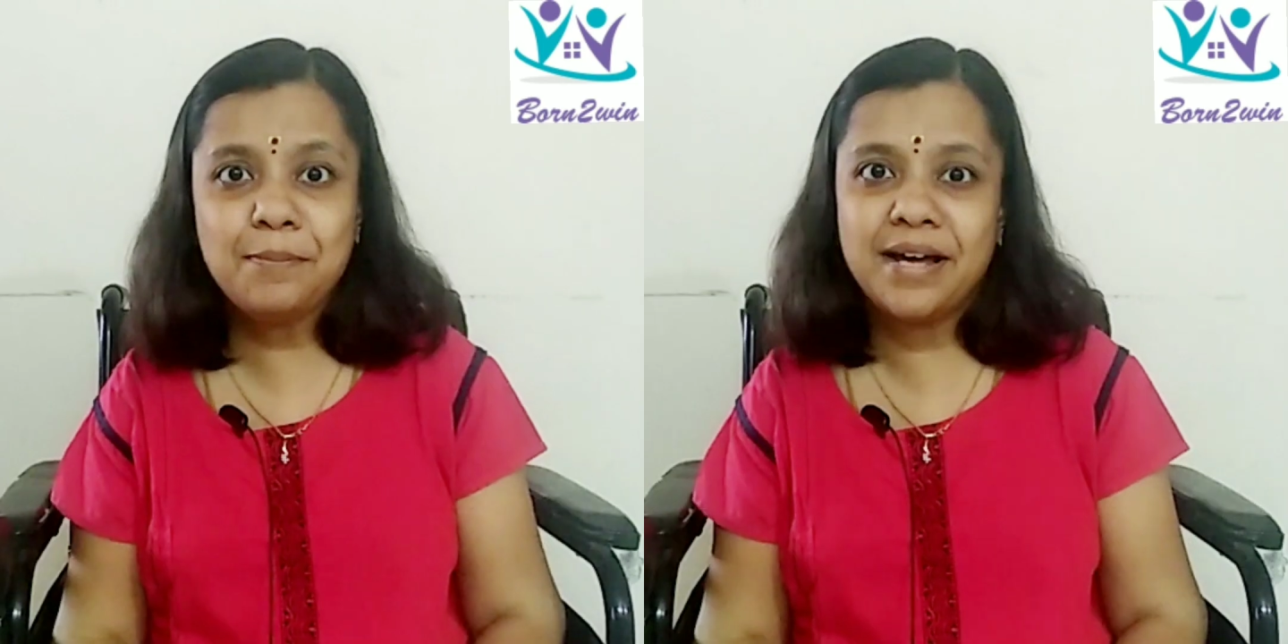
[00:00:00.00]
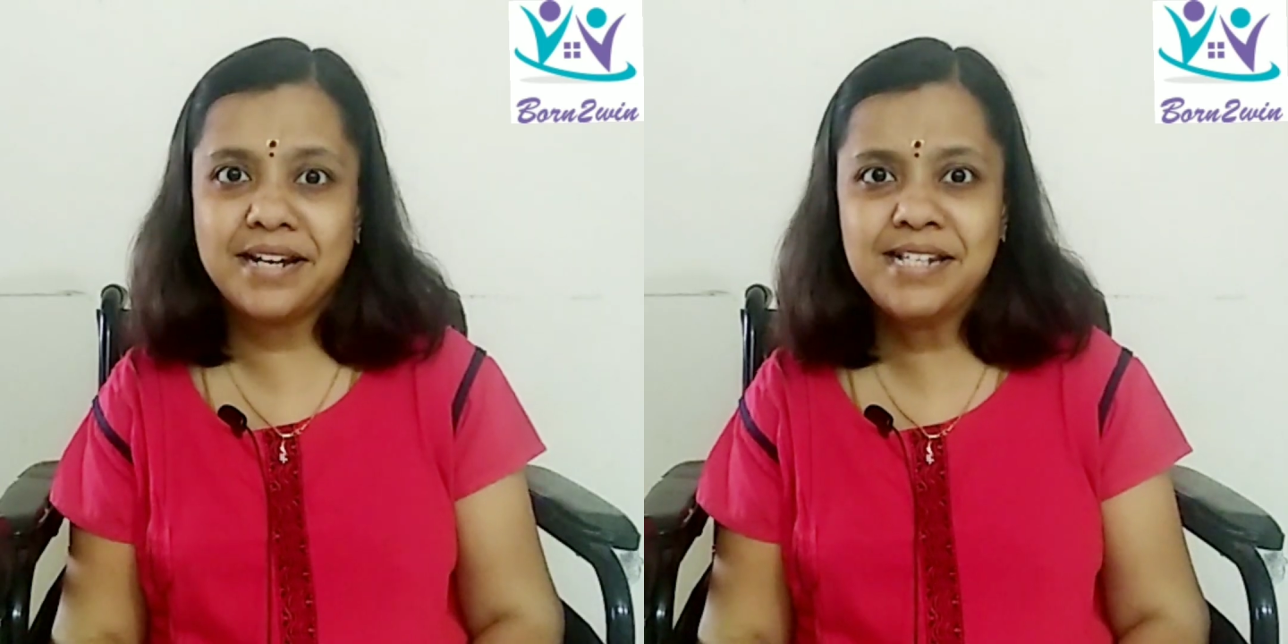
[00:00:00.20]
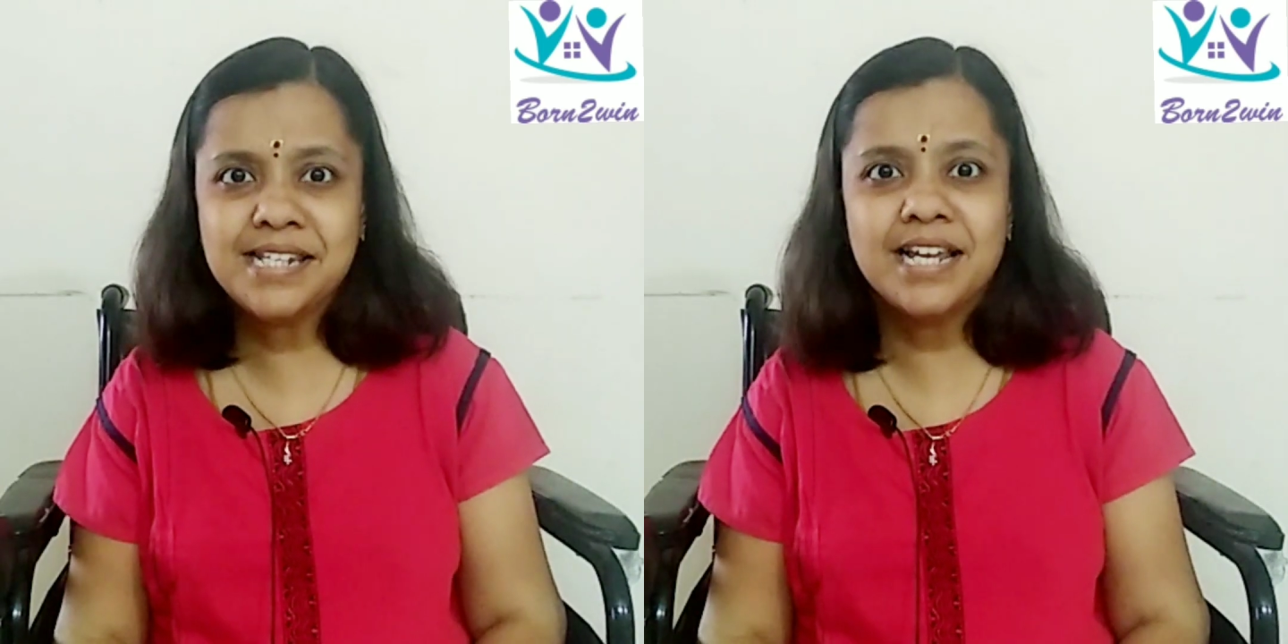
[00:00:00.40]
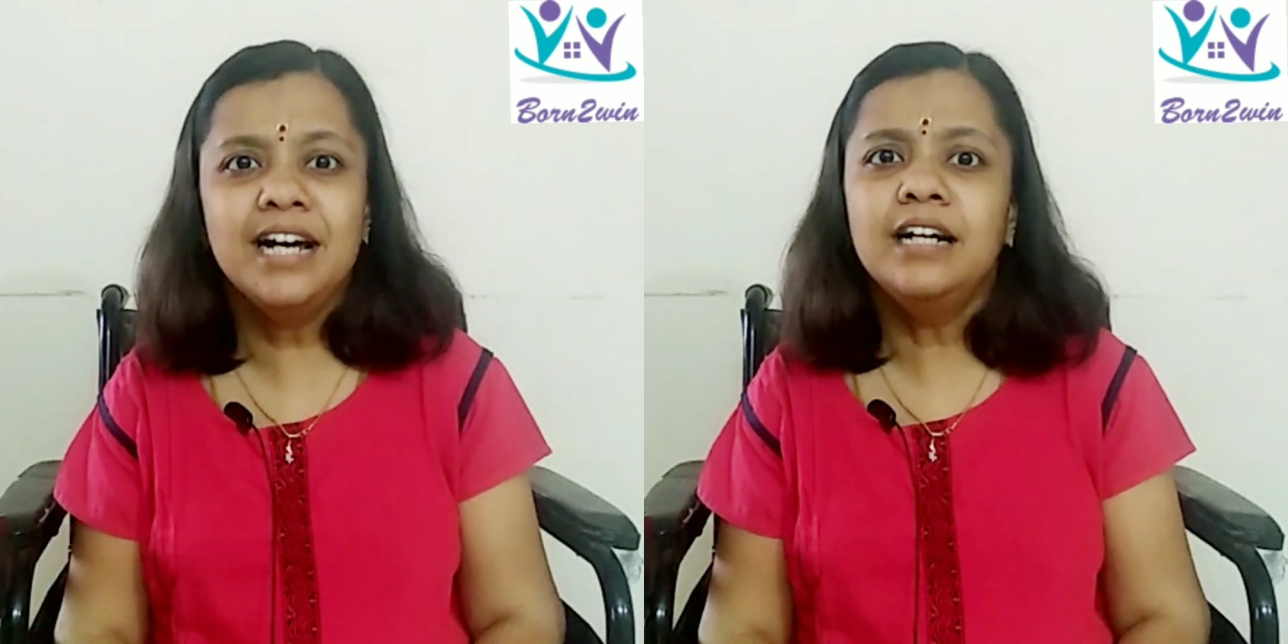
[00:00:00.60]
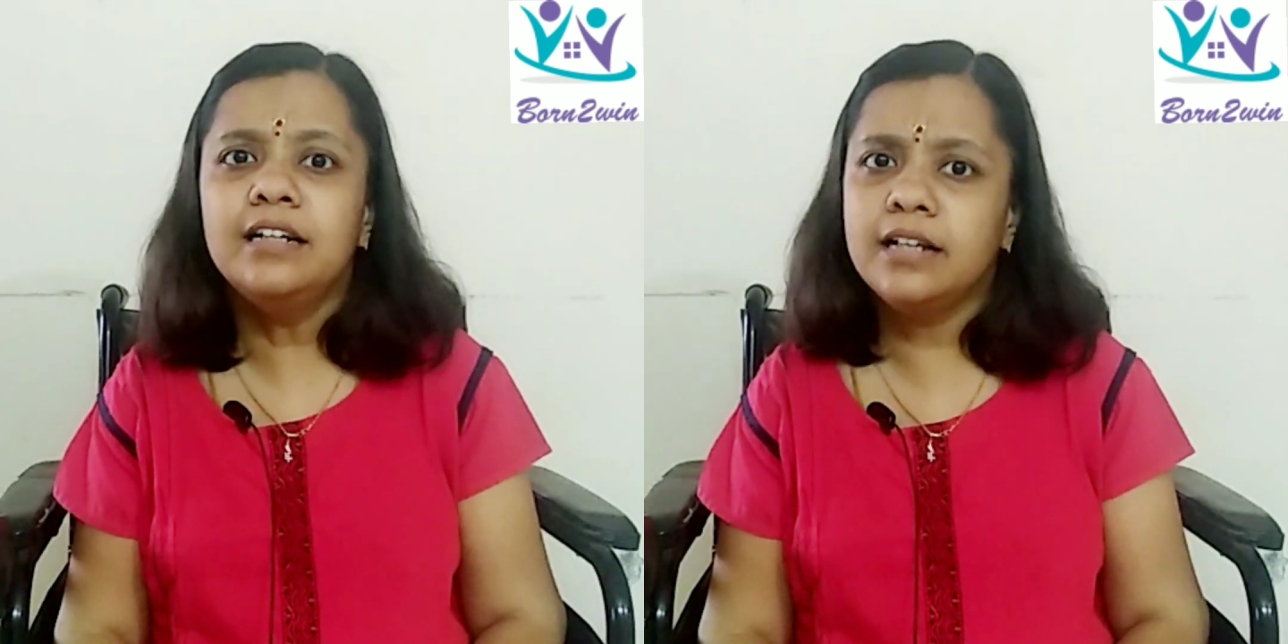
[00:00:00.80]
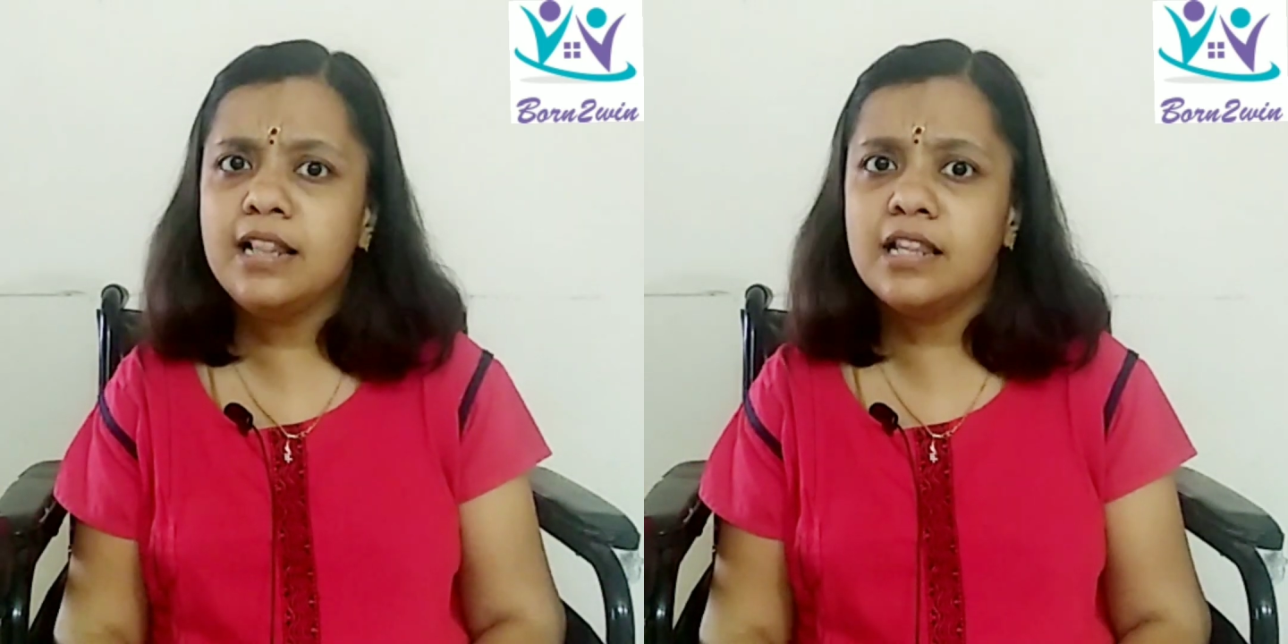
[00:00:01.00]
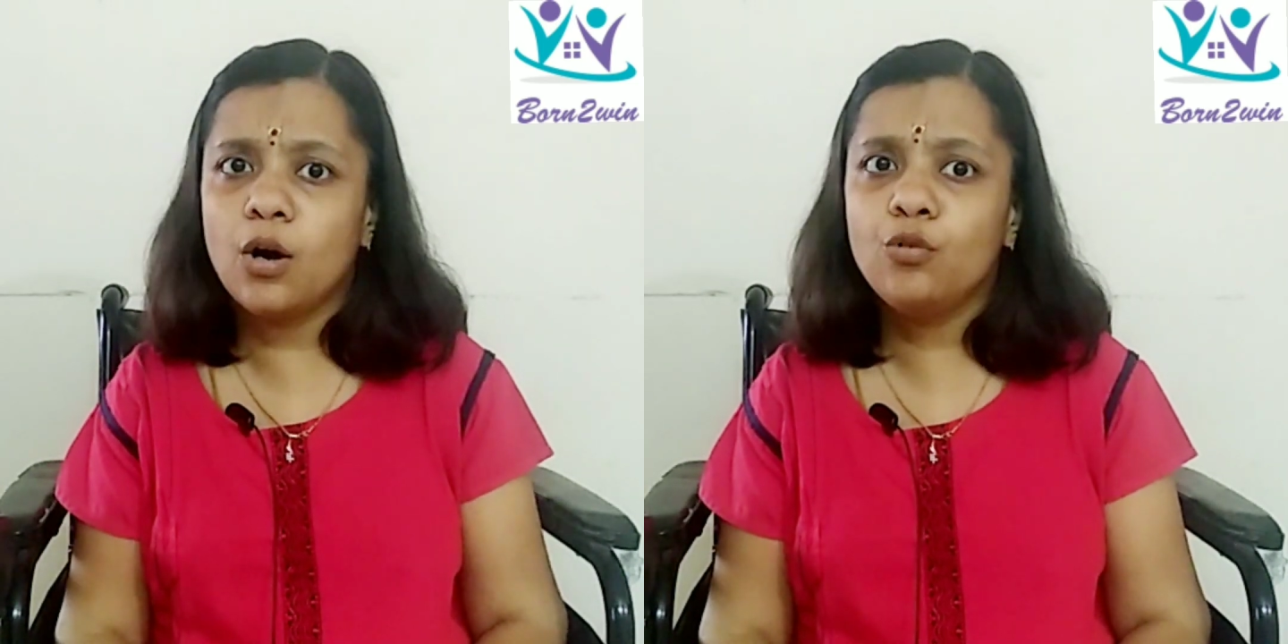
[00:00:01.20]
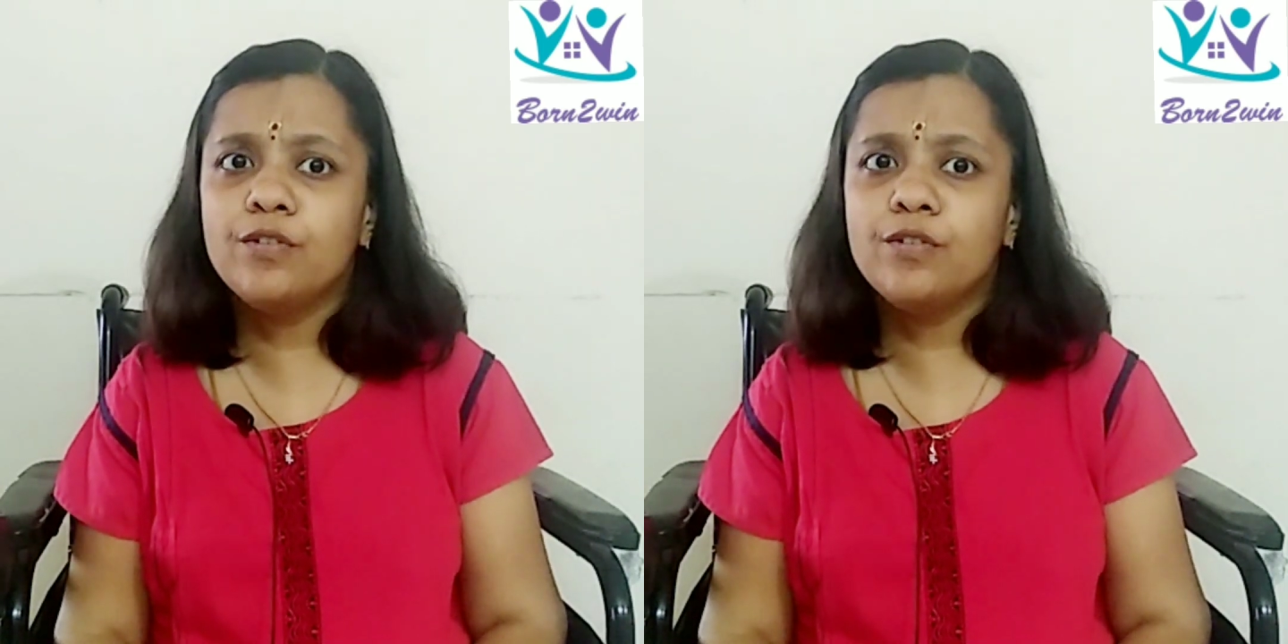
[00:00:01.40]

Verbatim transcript: Parents, till now